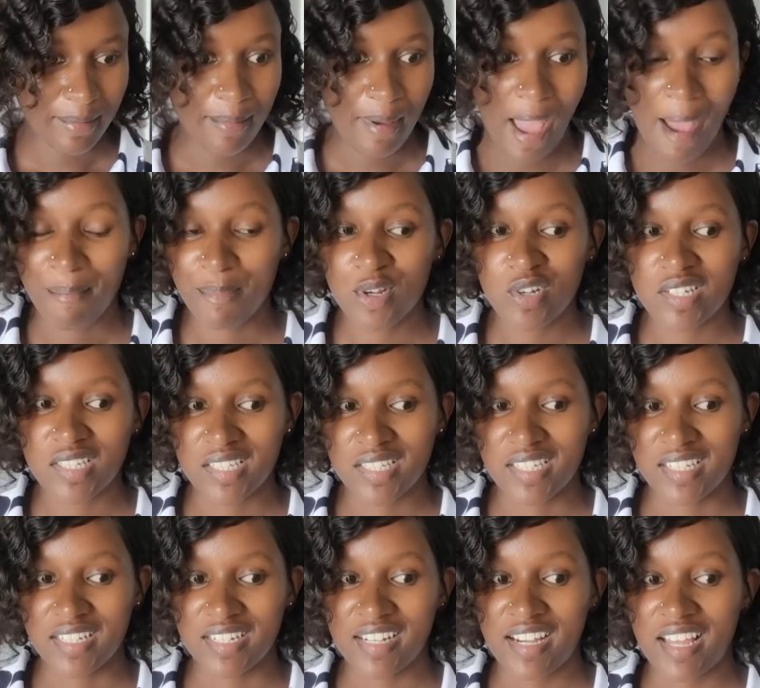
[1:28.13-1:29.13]
I'm not
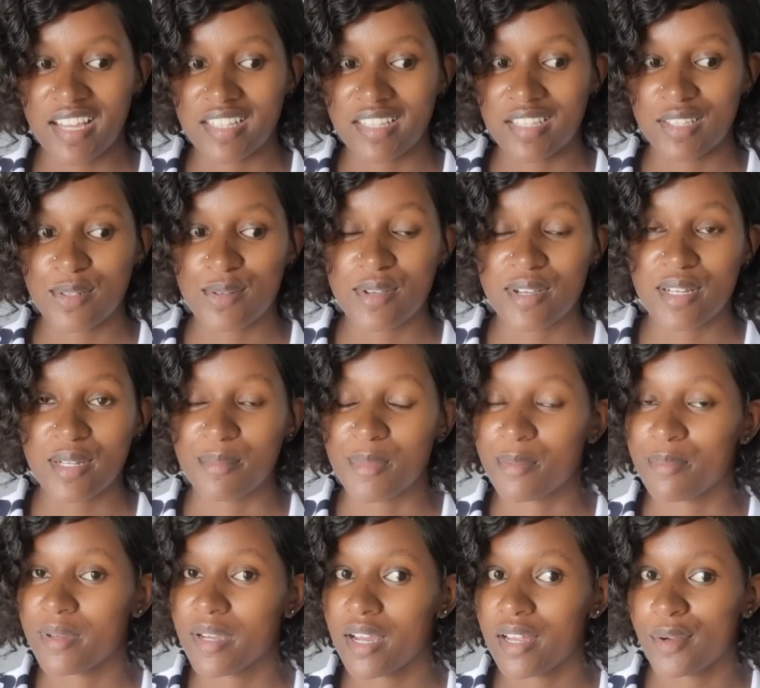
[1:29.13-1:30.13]
eating. Like this week, I'm
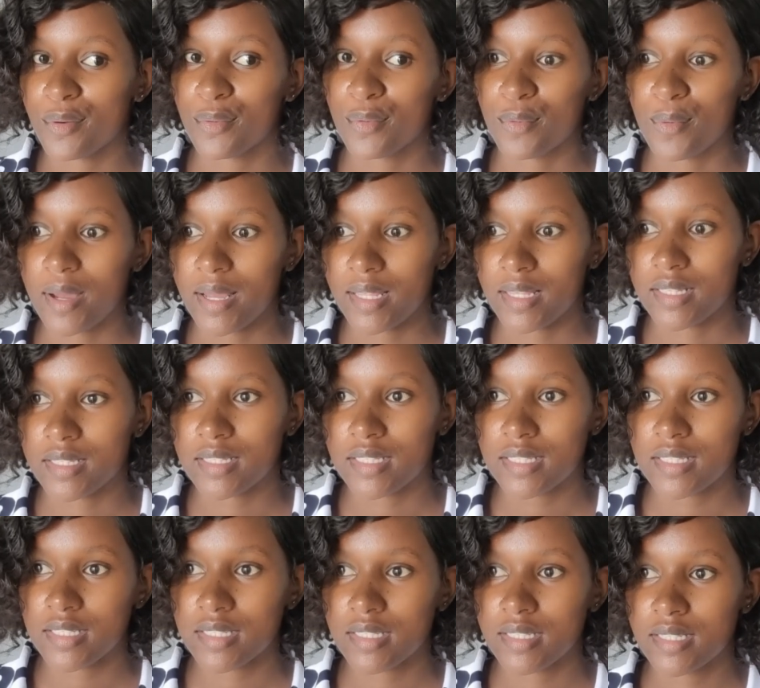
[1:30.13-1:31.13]
going to pick up two
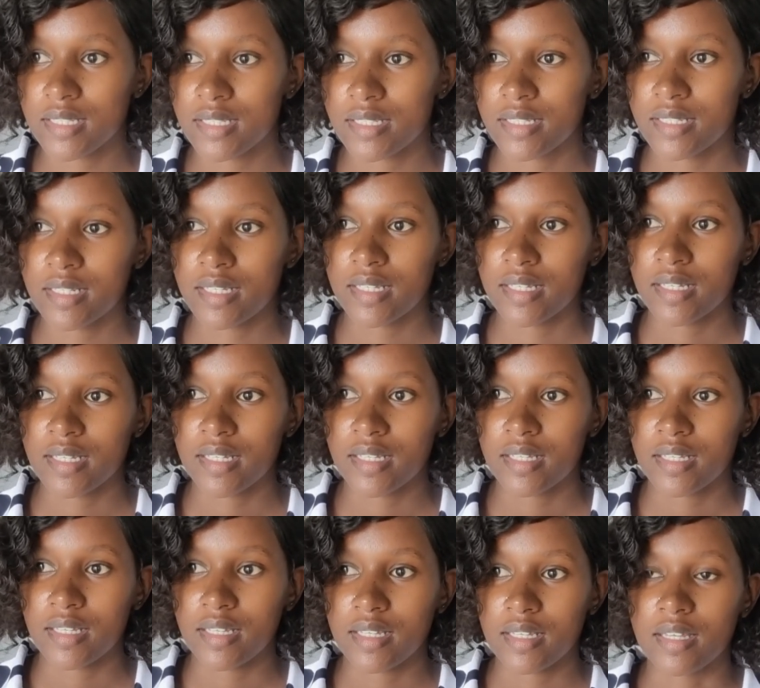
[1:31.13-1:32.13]
ones.
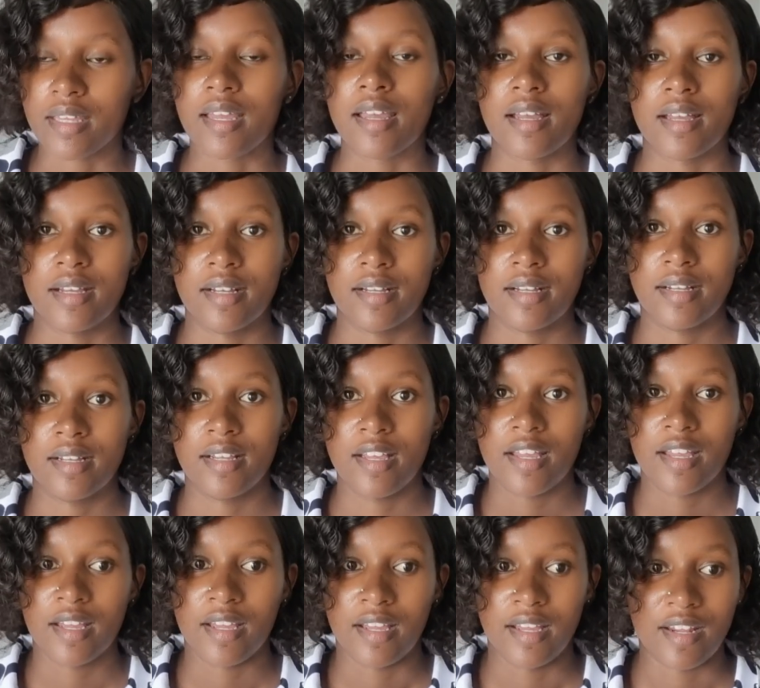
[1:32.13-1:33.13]
Yeah.
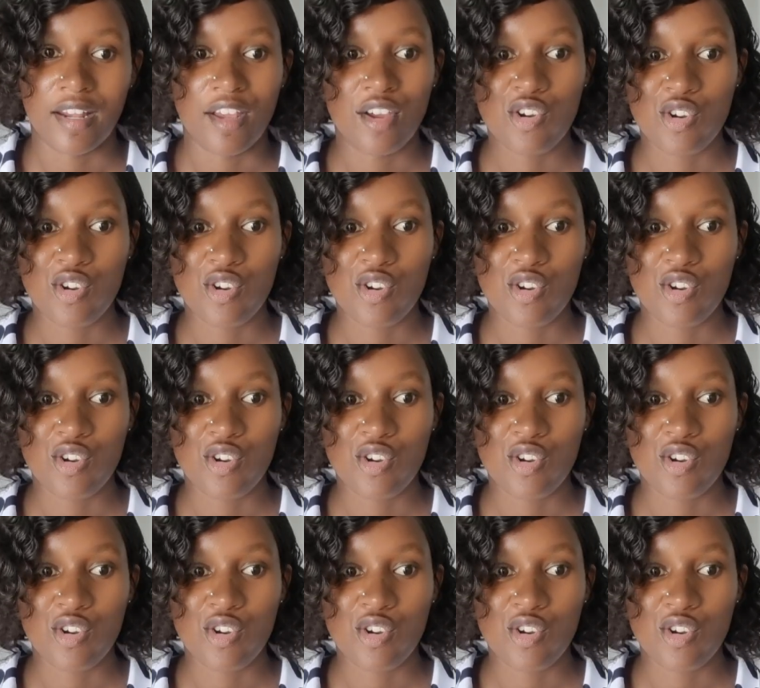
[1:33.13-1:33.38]
So